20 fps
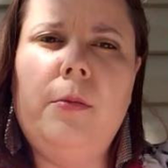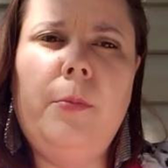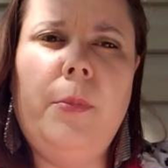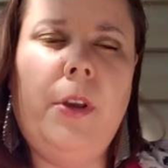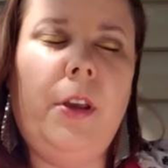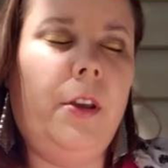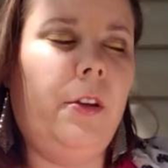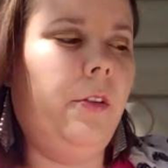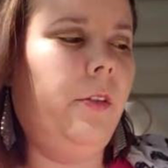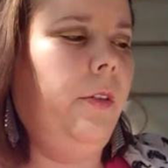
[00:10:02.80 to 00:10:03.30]
a
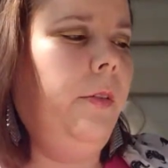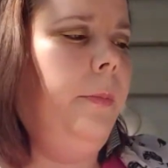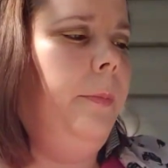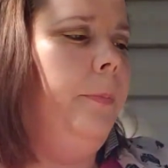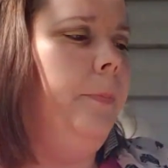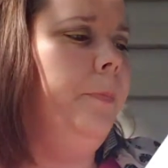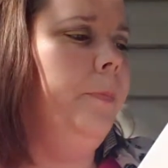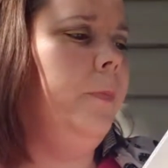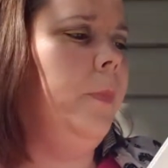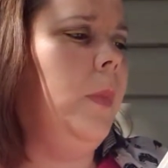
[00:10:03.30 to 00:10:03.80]
meal,
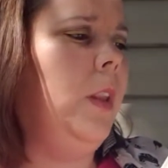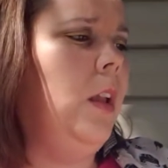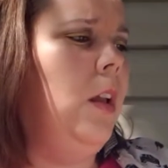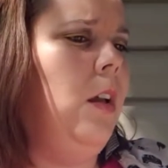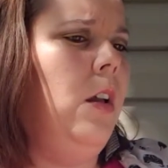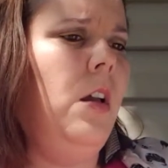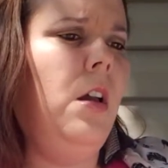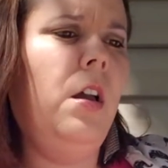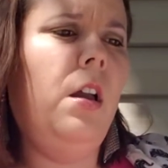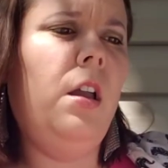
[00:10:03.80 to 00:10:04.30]

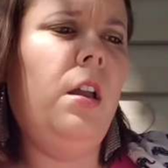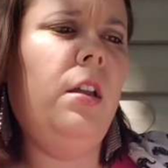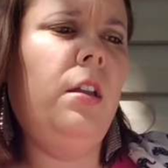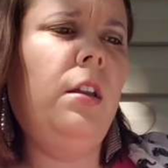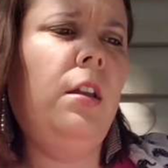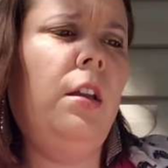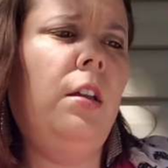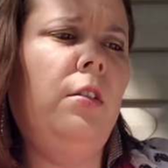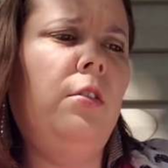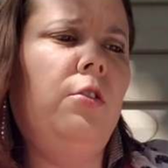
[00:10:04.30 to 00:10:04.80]

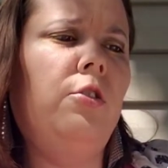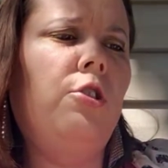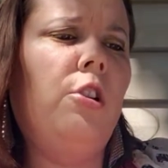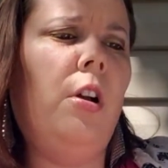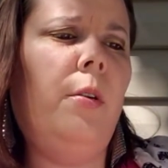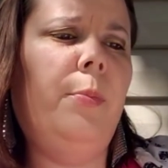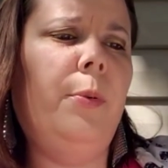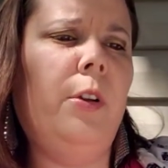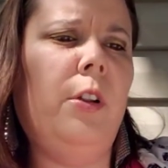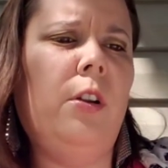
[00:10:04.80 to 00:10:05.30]
and then
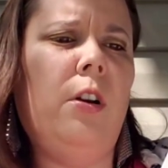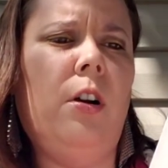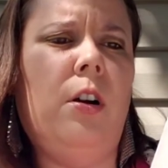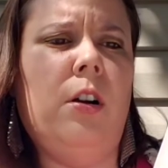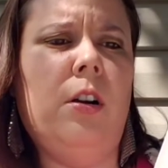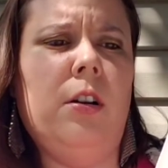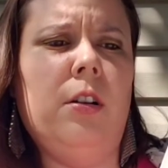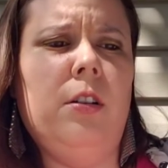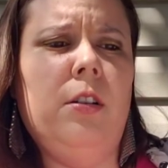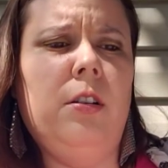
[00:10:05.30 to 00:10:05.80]
shopping
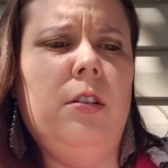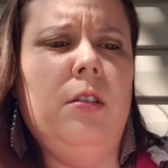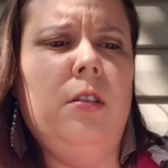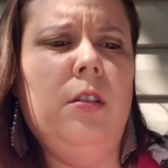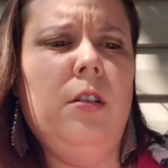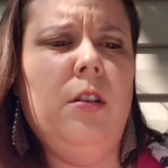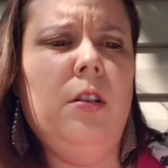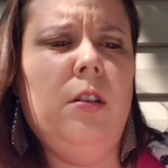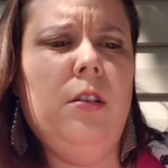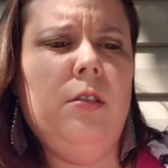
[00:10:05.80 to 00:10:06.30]
cart.
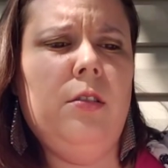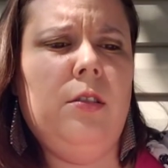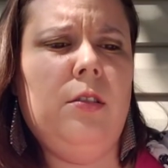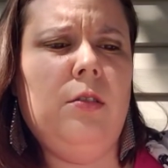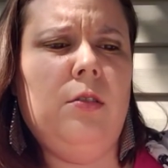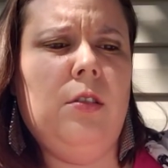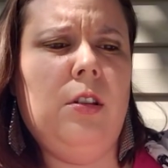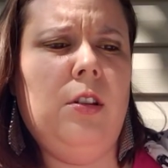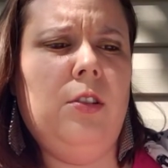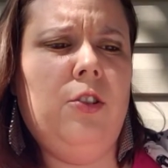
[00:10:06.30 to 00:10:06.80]

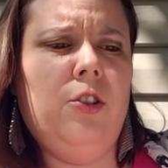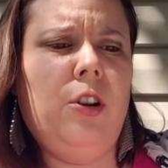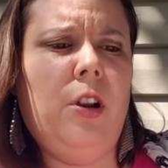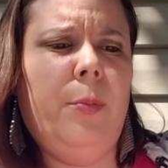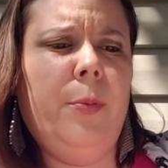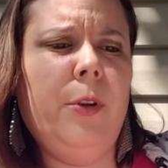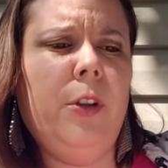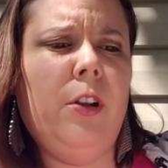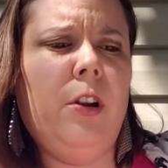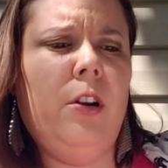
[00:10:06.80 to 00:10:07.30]
So then
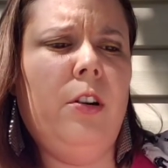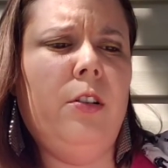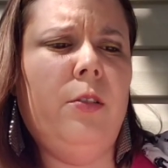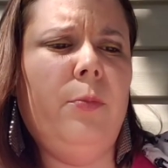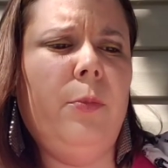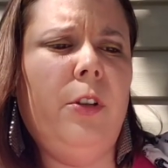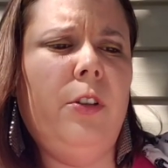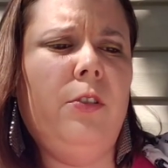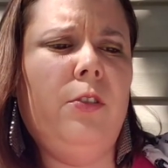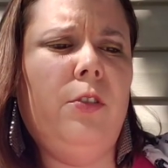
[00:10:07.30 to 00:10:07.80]
shopping carts
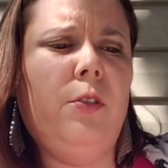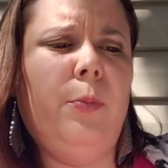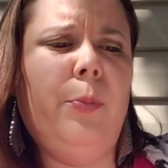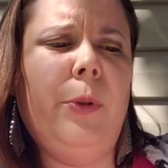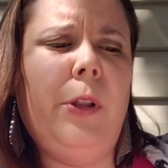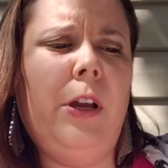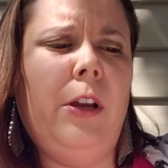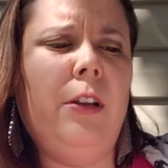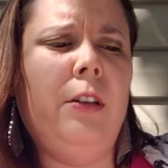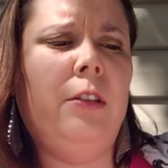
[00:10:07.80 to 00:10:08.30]
means
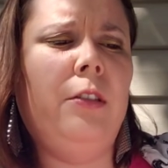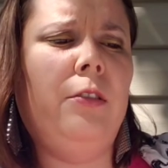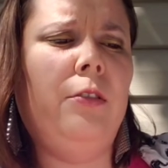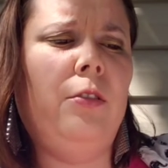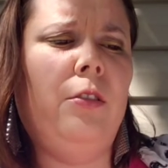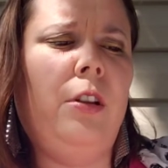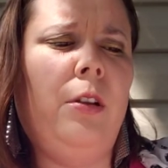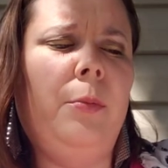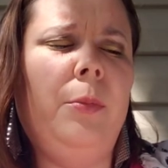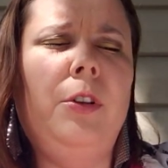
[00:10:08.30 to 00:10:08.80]
supplies,
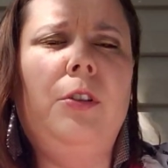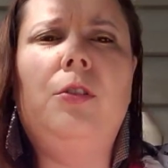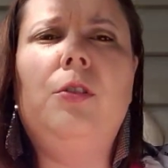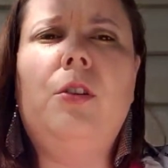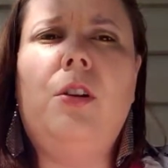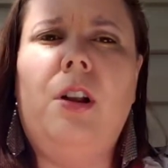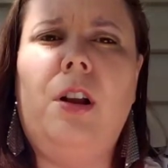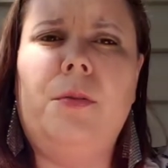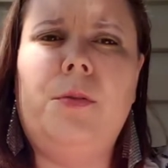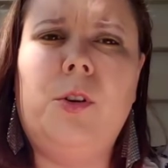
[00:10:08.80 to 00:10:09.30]
so that means
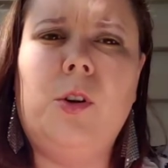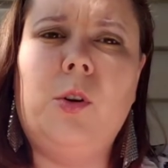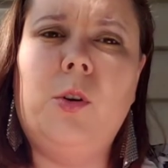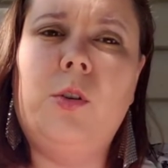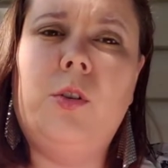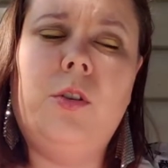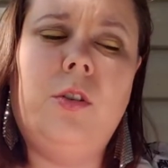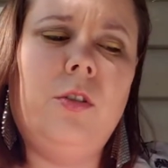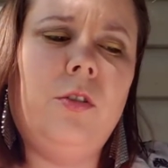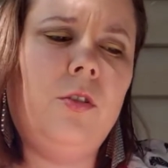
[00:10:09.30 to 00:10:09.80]
you'll have to go
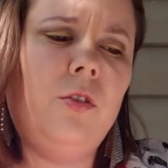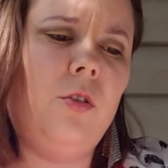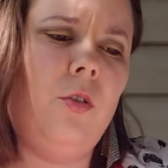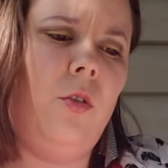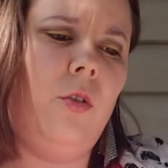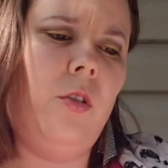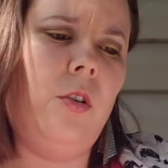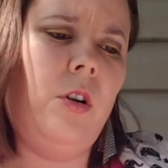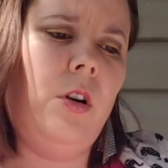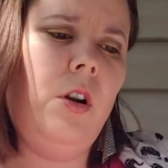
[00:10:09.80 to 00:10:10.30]
to the
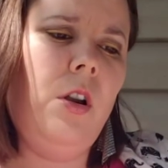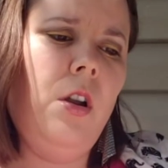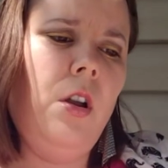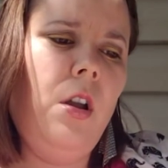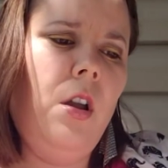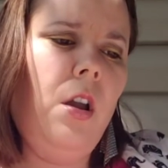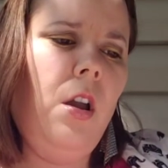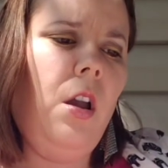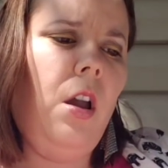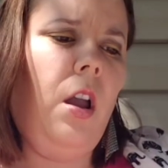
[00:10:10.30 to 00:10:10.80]
store
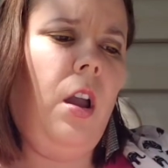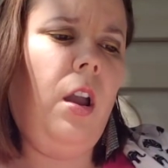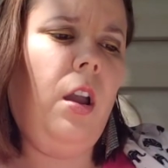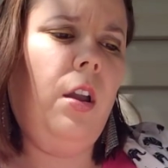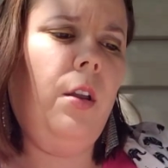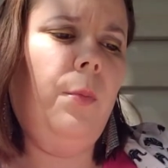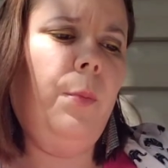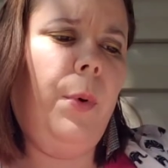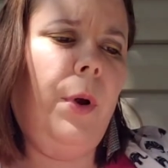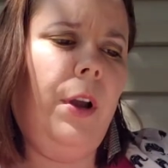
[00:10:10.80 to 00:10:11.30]

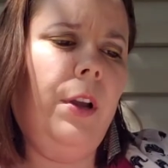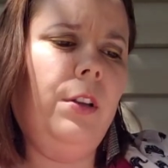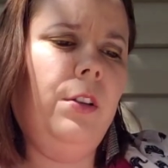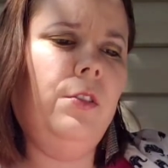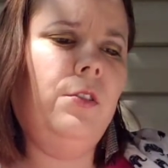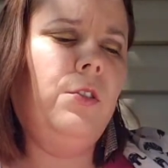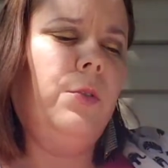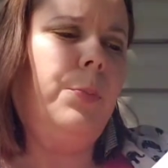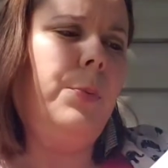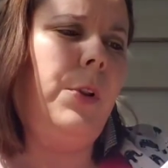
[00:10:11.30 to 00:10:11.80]
and buy the
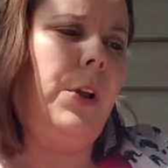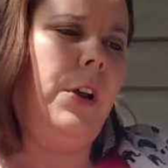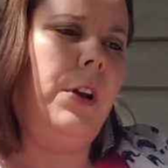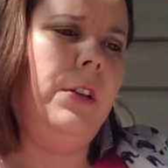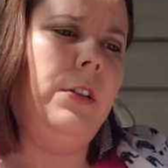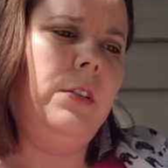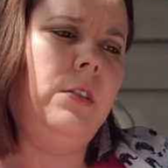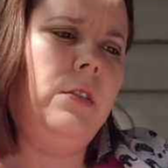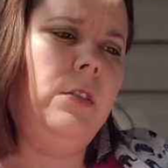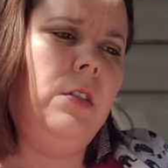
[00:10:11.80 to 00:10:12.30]

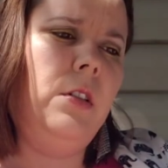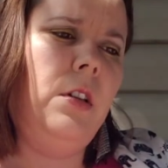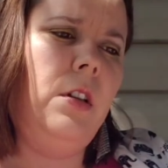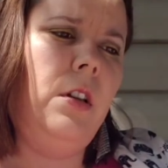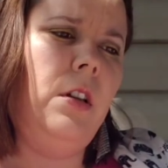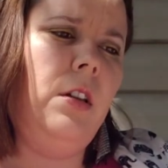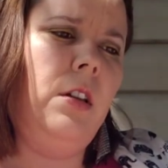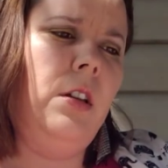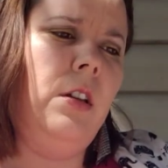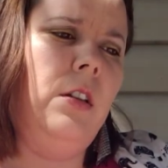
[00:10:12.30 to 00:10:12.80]
supplies.
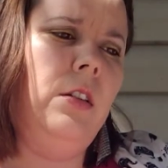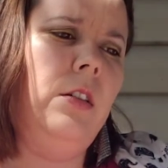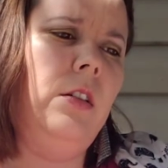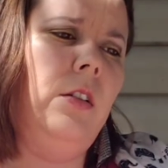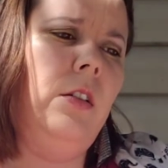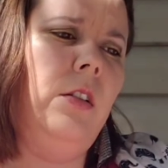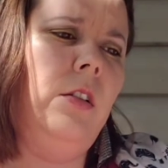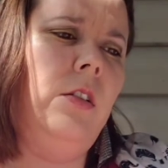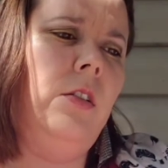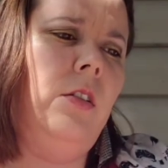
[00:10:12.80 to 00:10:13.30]
And then
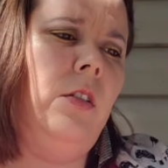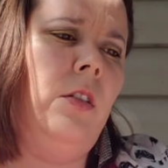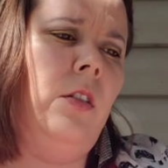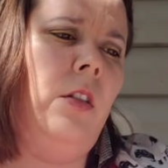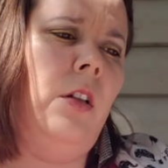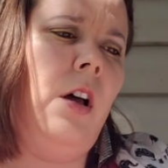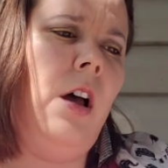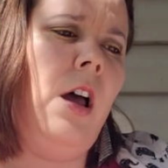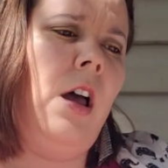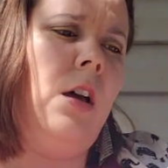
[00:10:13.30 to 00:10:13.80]
the
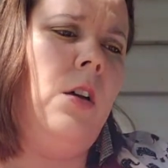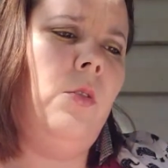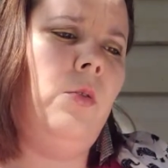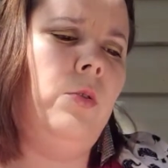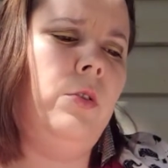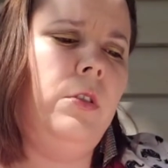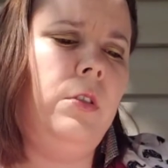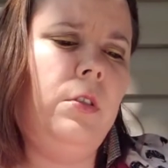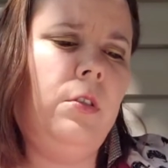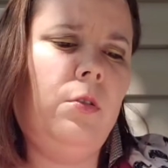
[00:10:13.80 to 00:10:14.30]
little
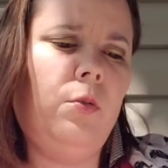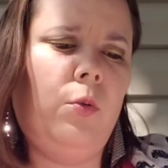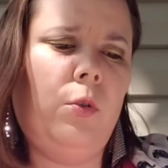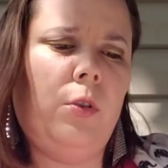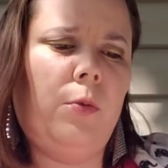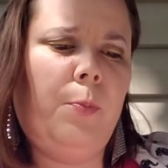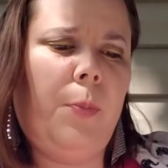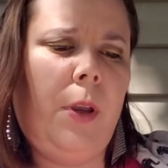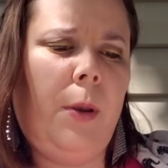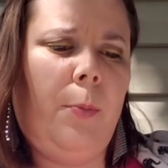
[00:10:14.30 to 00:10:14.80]
house
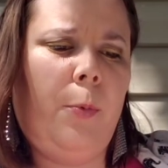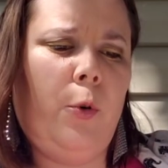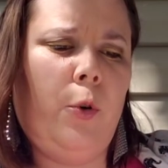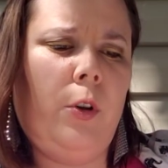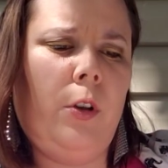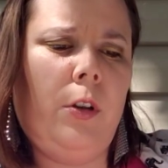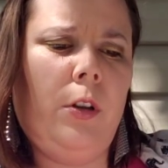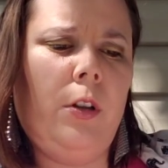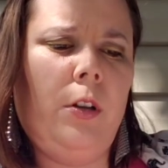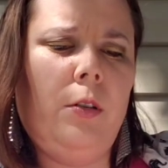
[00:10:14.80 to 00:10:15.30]
with people
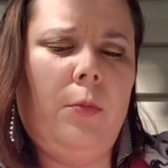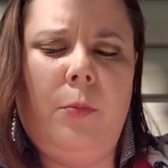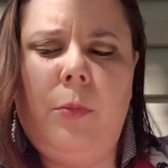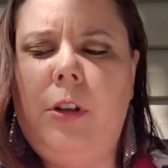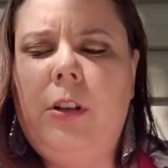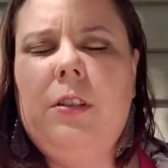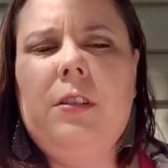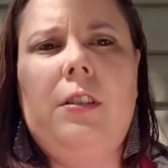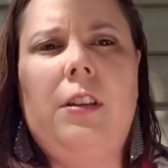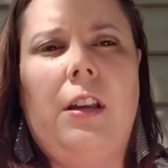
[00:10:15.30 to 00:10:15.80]
in it
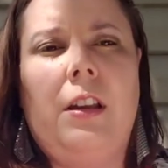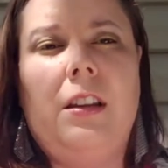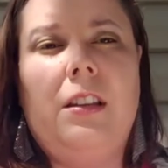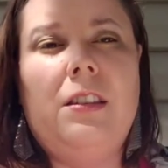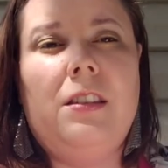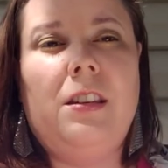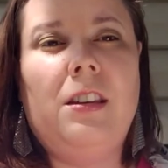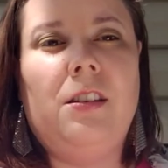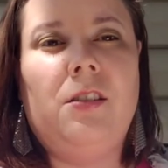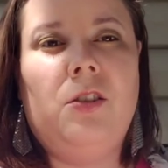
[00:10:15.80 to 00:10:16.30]
means that
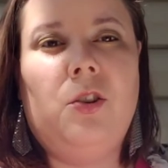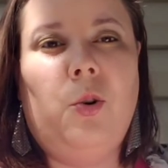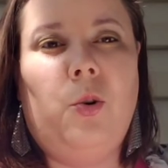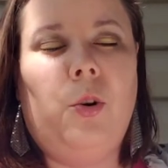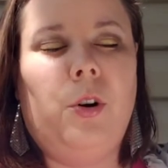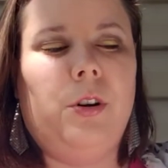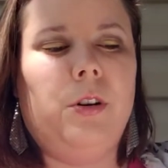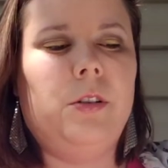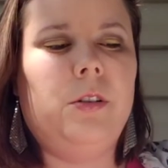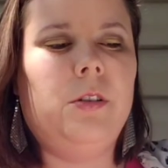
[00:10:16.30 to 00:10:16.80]
it's
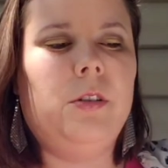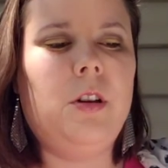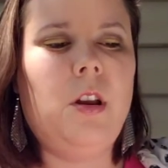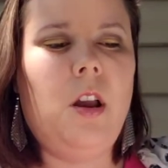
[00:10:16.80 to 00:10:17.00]
indoors.